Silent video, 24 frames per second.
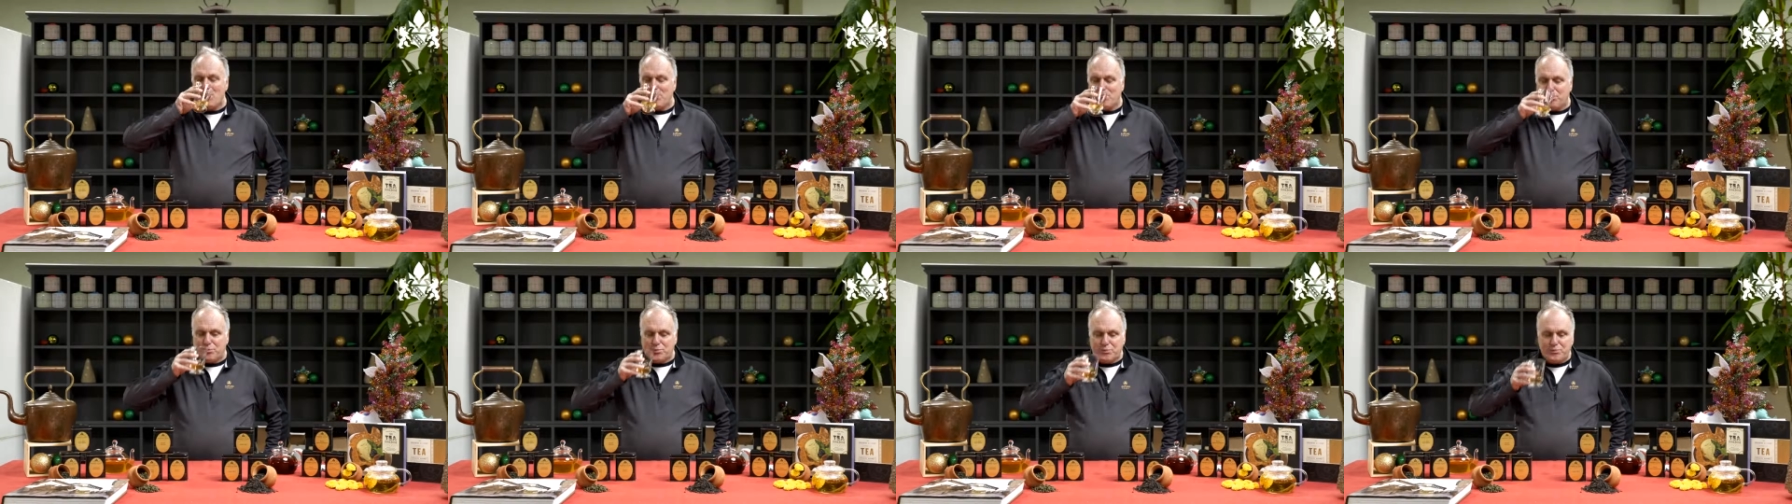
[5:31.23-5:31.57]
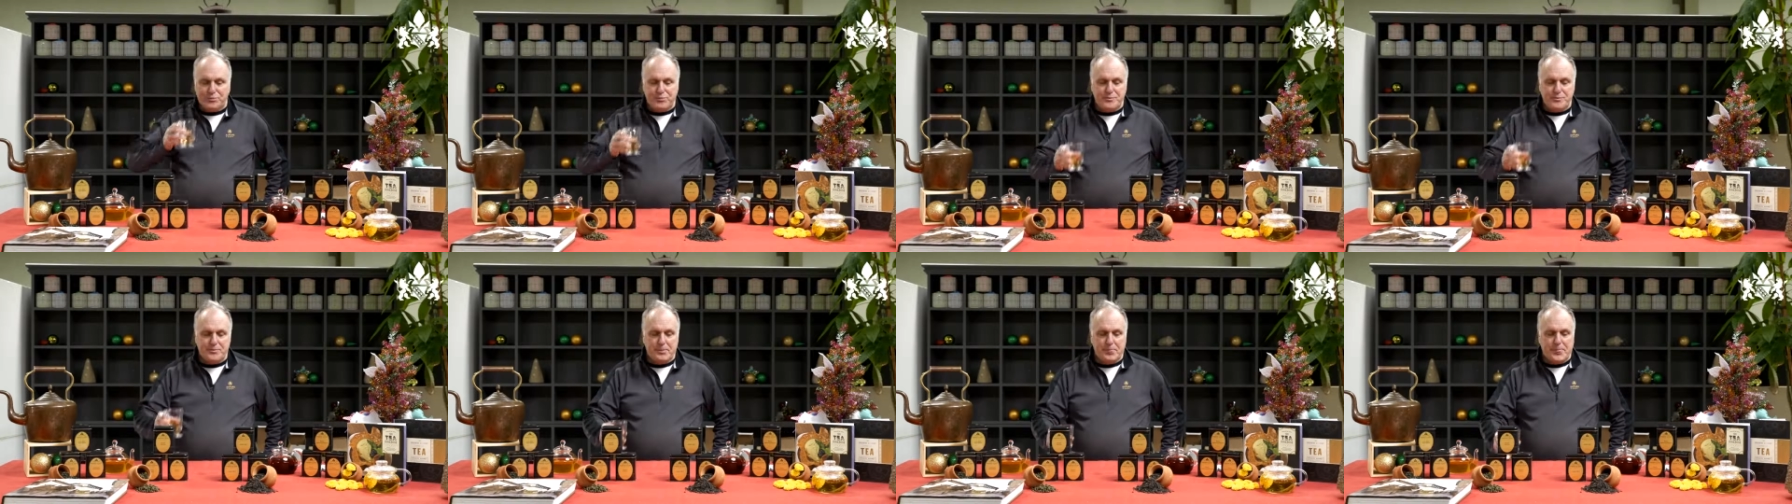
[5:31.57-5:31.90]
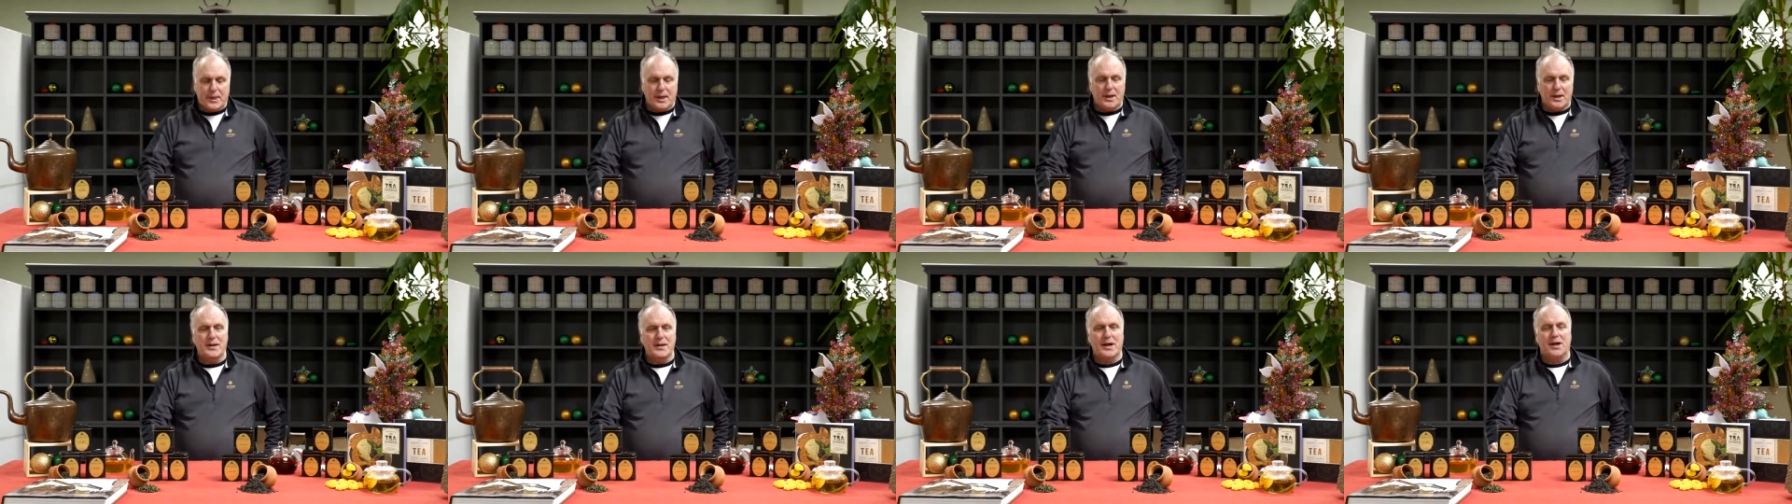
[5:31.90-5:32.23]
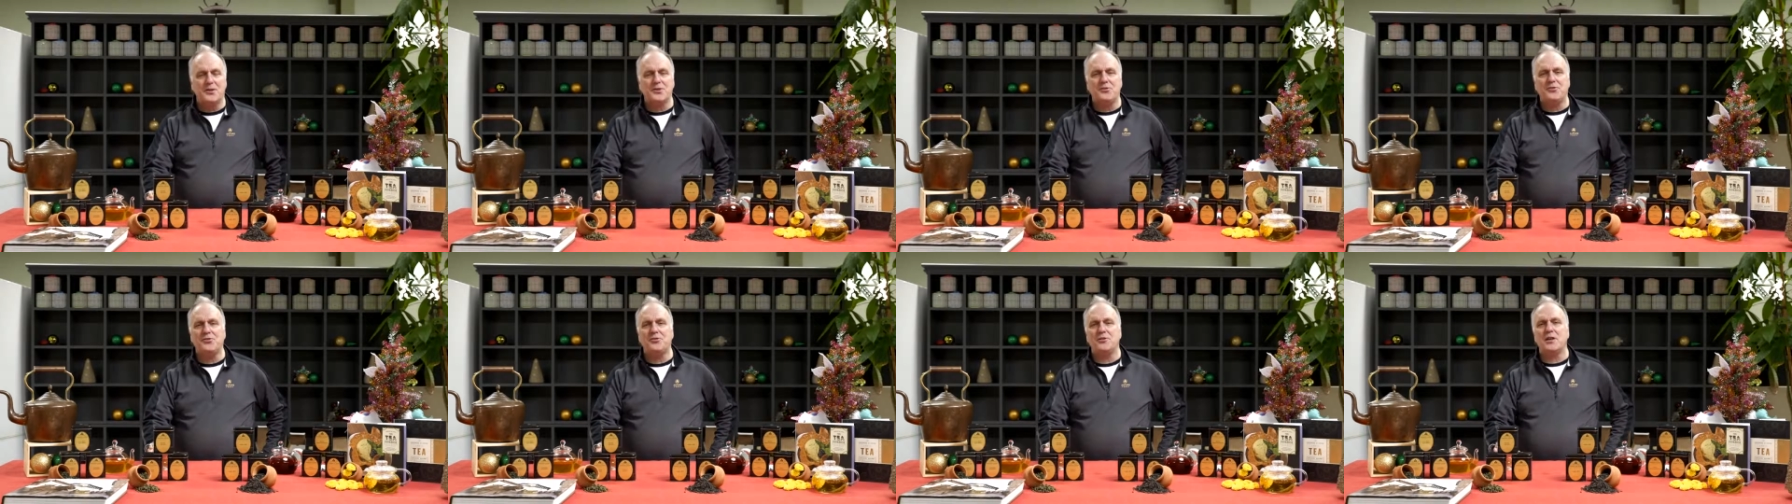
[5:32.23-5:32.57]
Now, this is
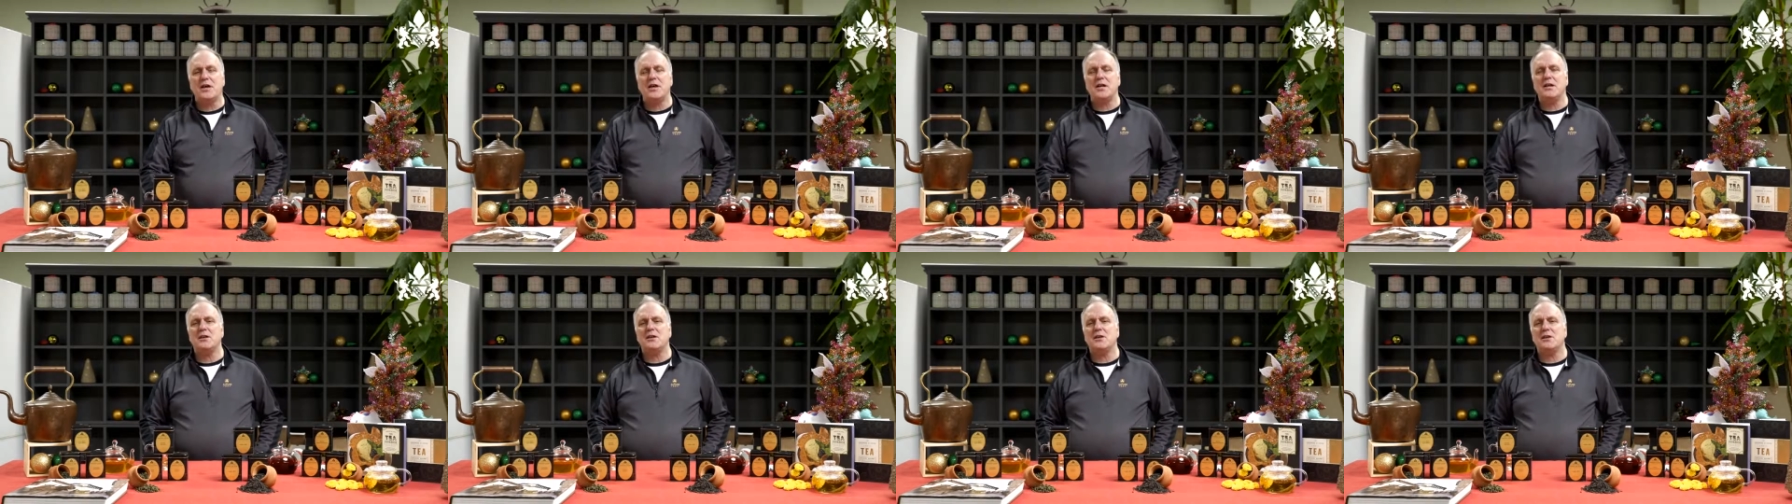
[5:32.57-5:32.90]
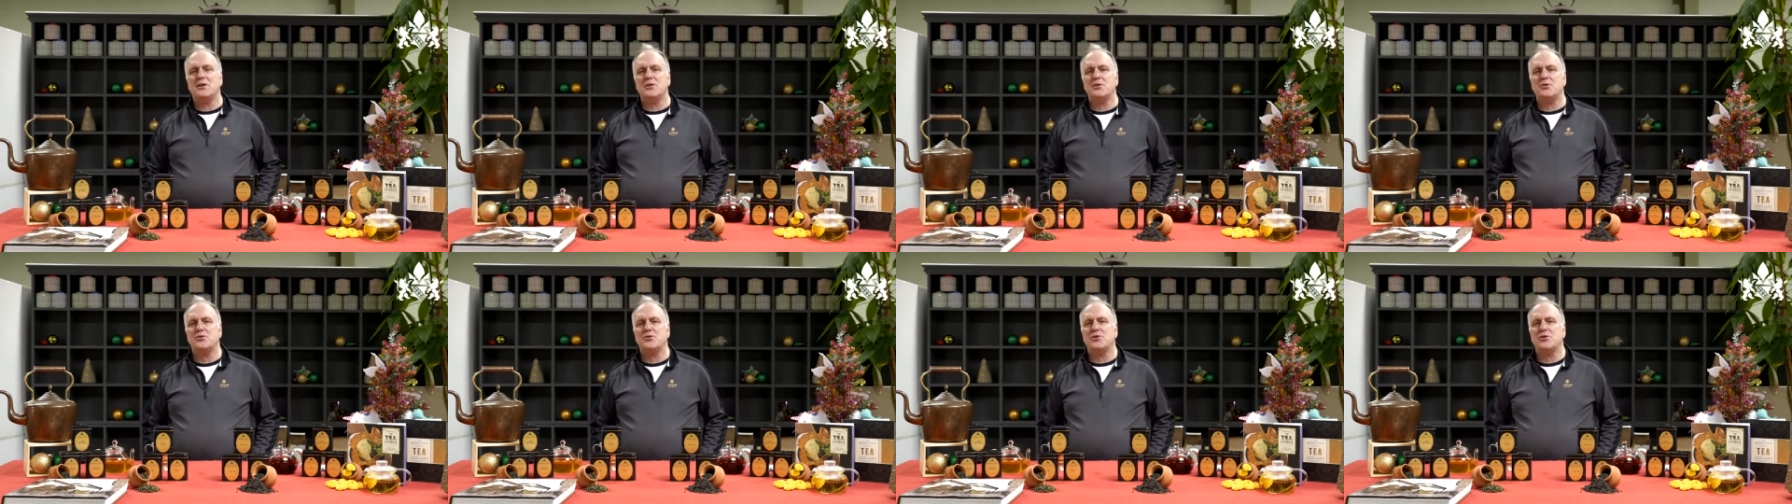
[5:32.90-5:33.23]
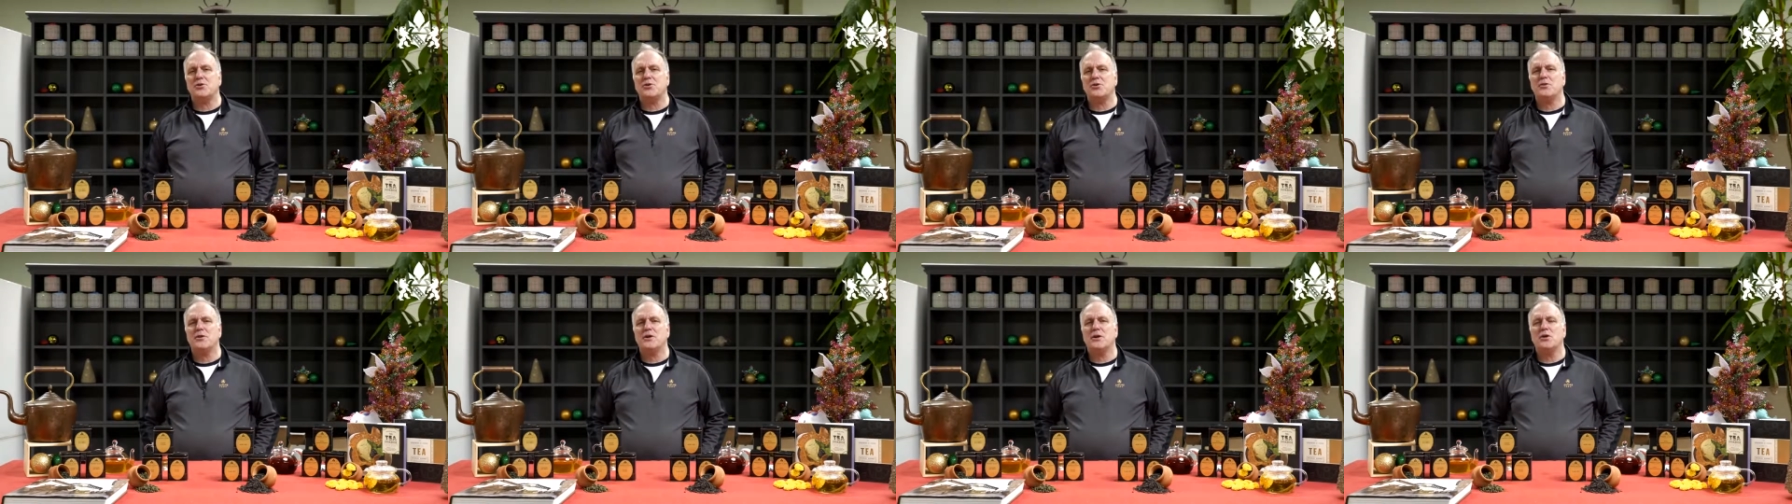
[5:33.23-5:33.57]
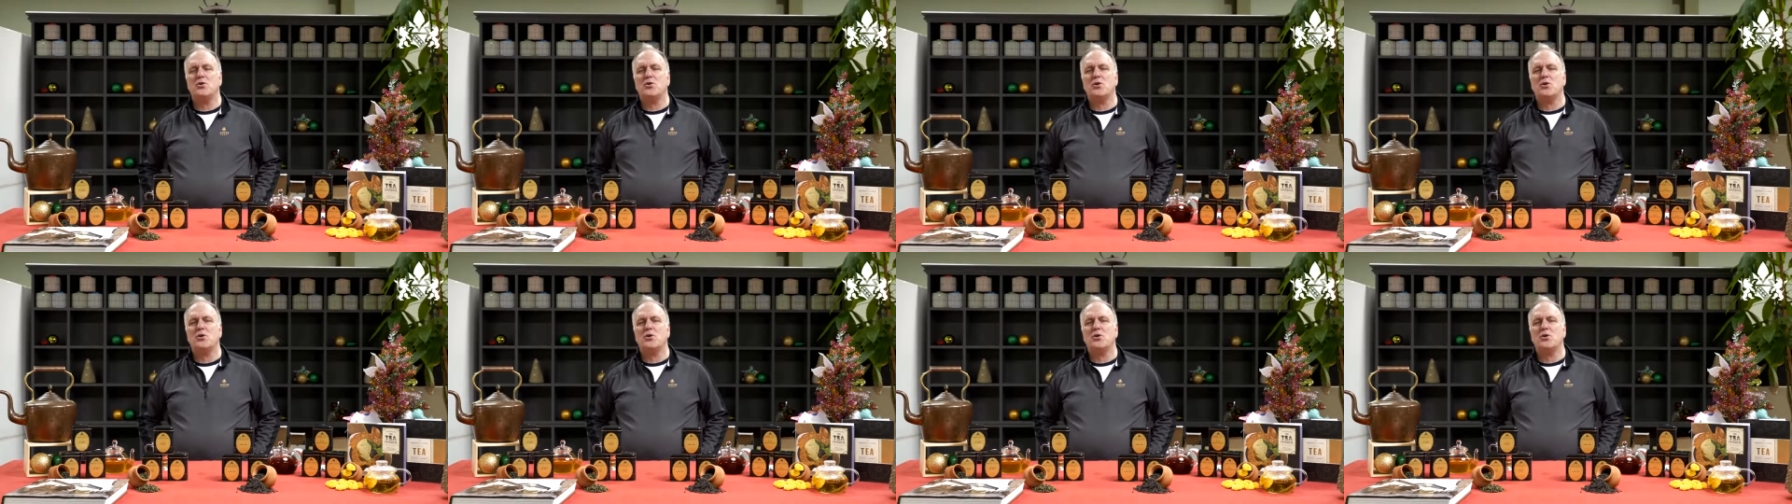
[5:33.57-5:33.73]
later than normal because